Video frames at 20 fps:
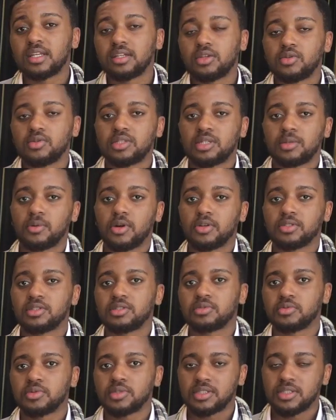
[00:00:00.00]
that QC
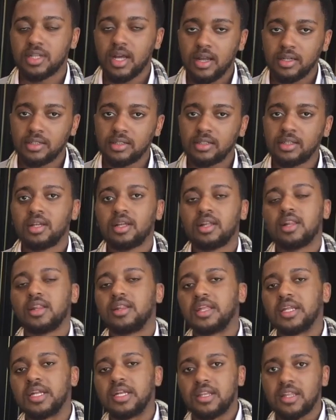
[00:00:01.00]
process was done,
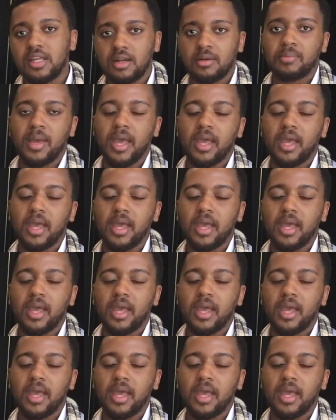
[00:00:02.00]
they then